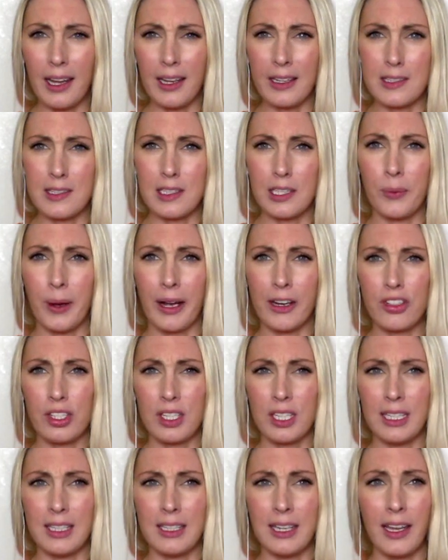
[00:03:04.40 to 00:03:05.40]
it is to
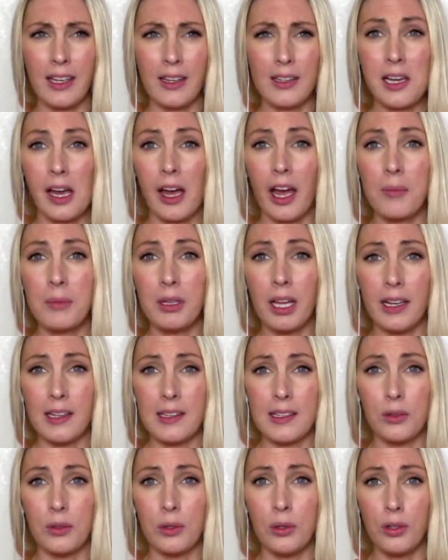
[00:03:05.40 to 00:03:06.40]
actually get your
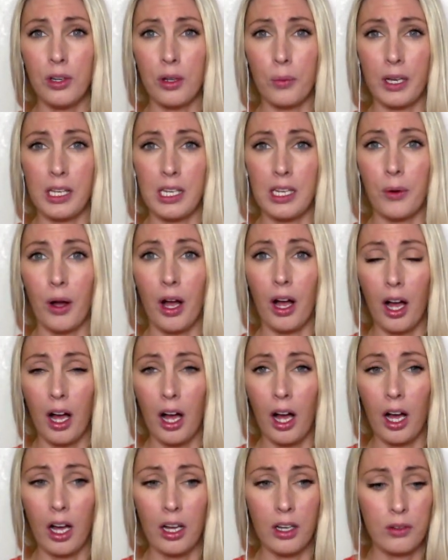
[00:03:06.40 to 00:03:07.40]
timelines in order when you
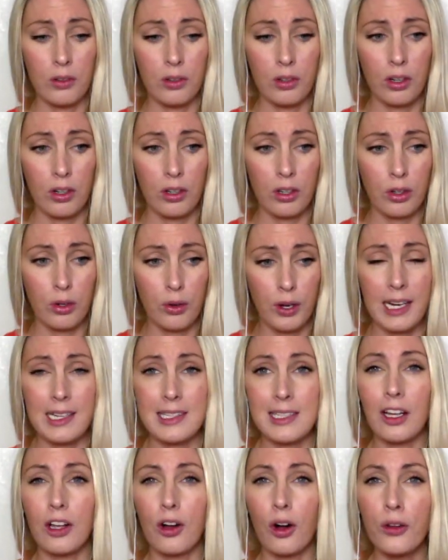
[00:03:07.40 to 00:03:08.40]
are
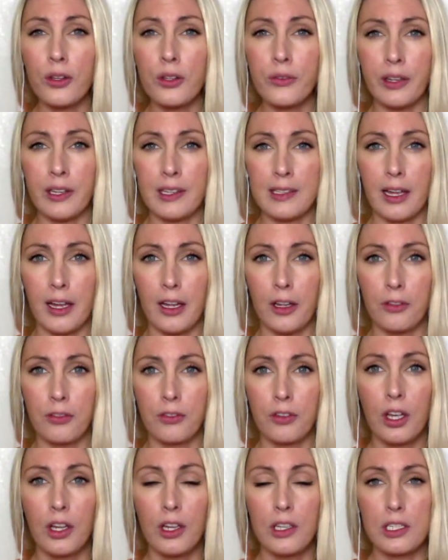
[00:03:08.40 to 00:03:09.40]
creating goals for
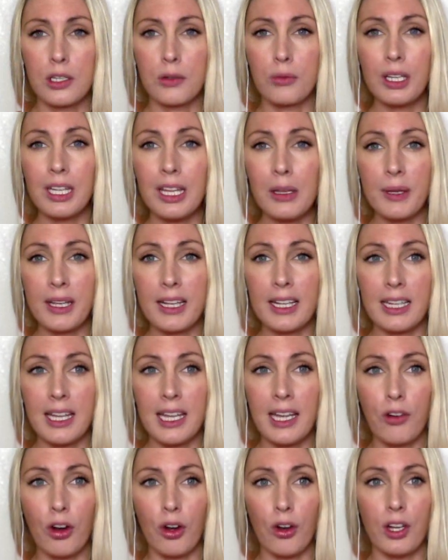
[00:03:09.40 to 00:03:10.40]
yourself, to really be
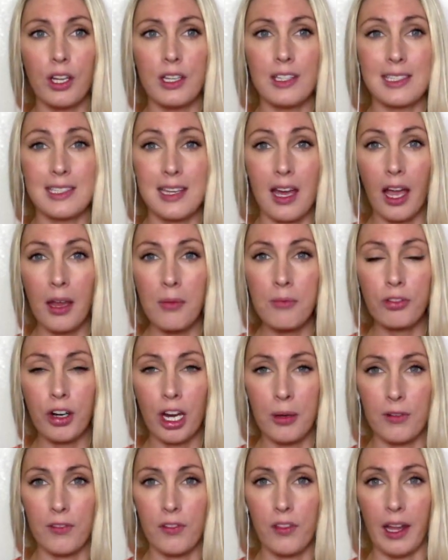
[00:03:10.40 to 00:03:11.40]
clear on the time
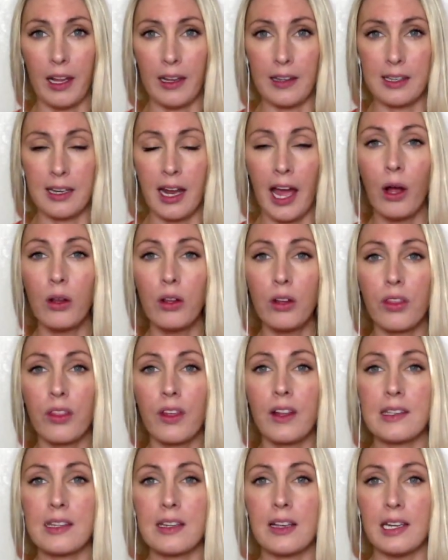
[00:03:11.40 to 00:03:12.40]
frame of things and how long
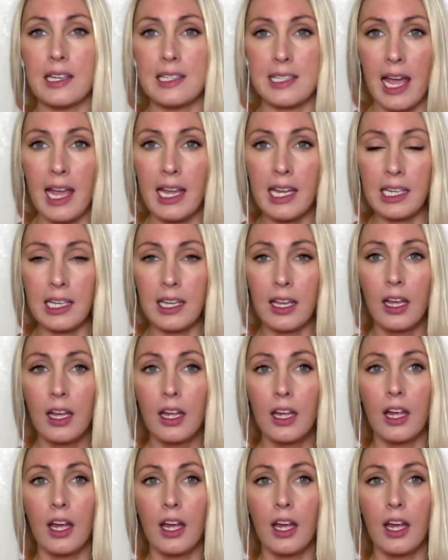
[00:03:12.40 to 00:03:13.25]
things are going to take.